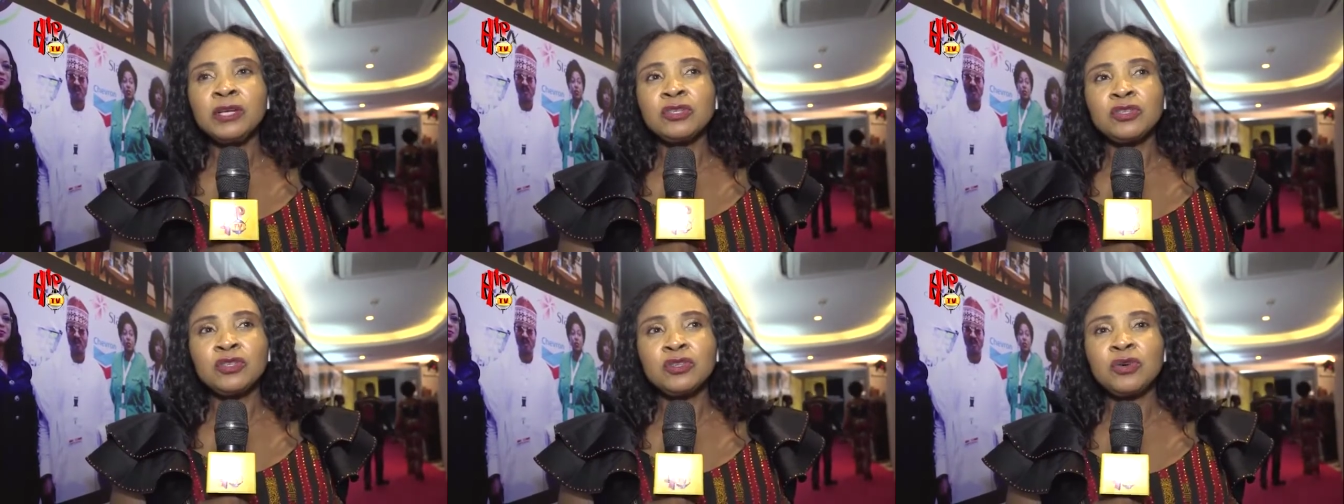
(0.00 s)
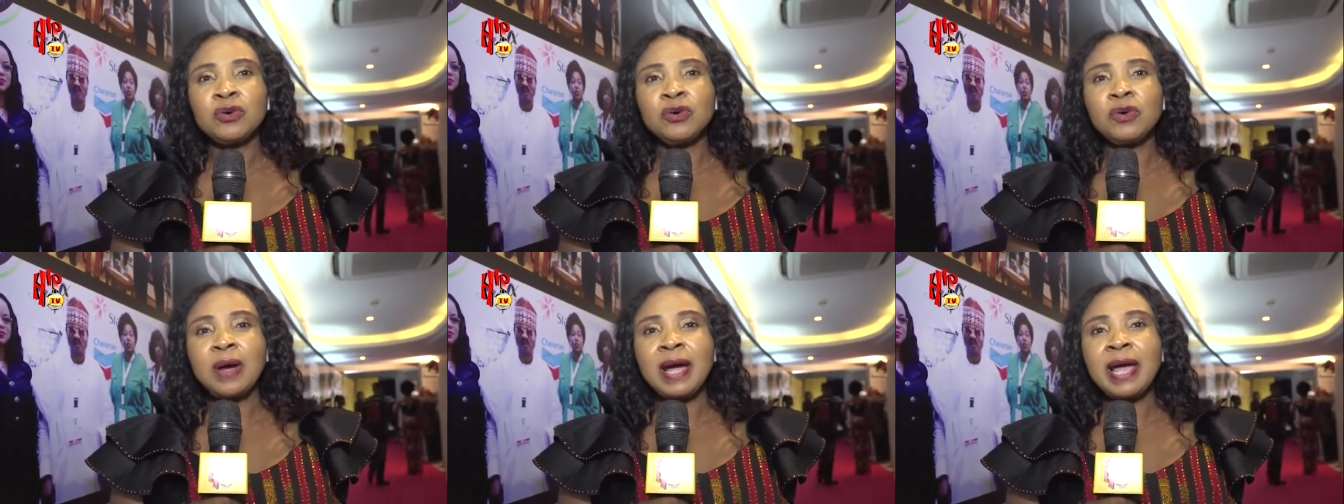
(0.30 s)

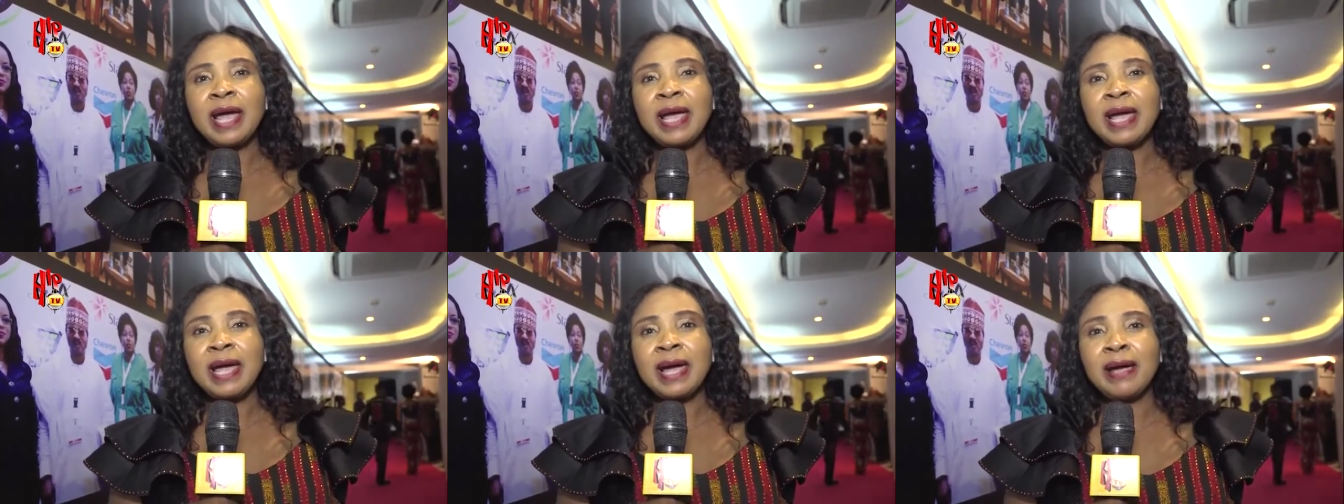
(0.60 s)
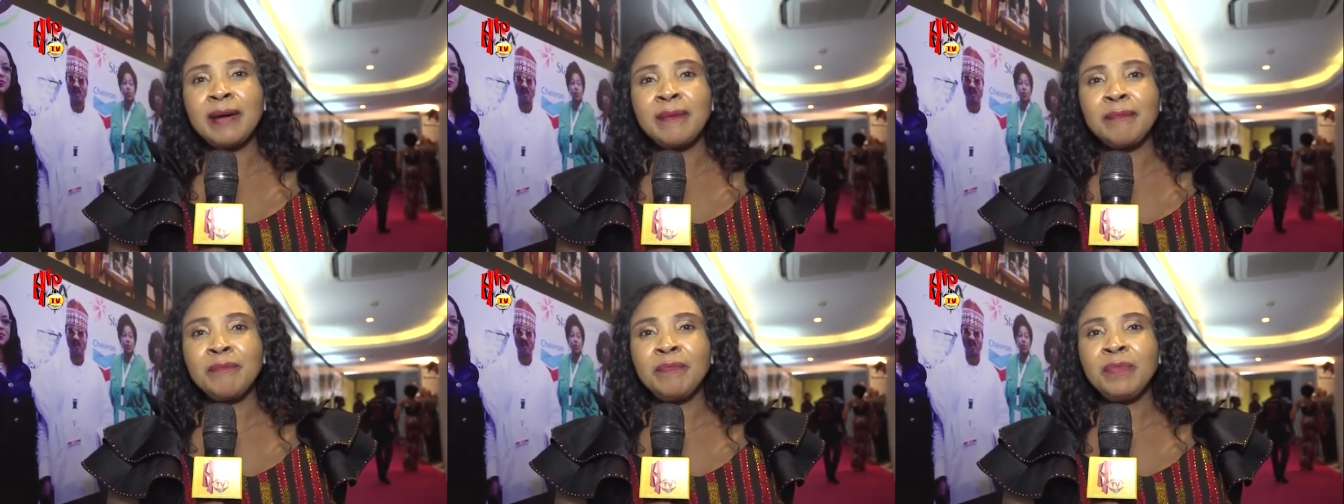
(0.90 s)
So I
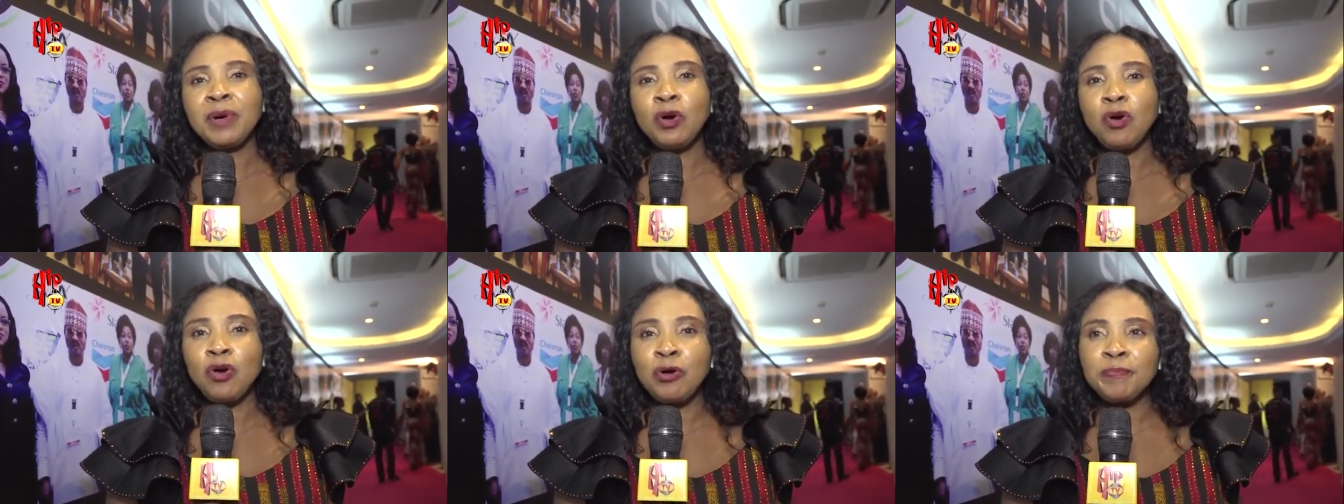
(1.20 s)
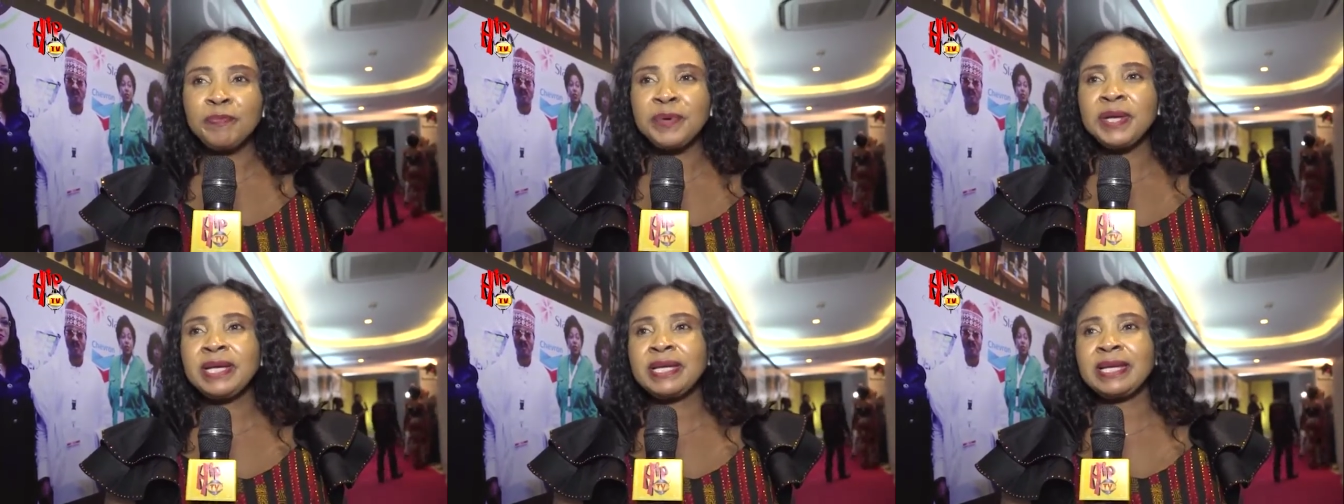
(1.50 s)
am
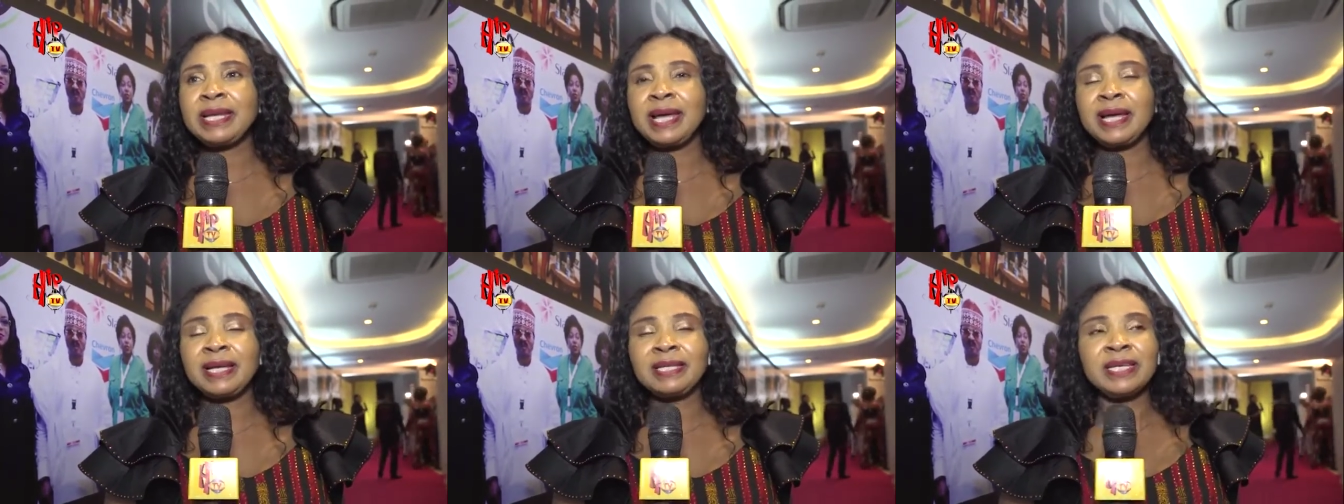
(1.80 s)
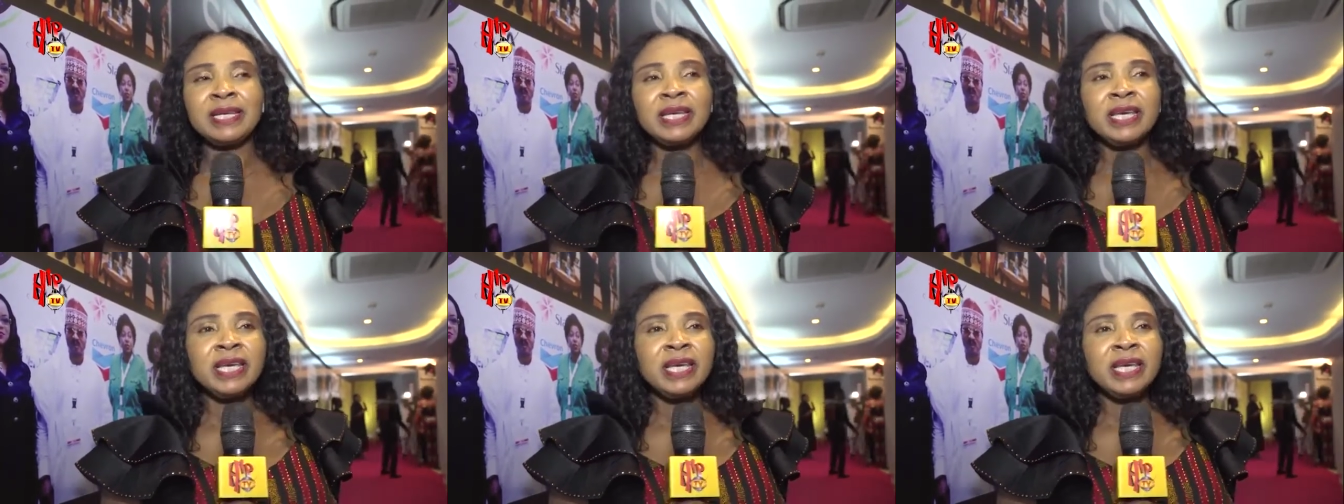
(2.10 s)
hoping that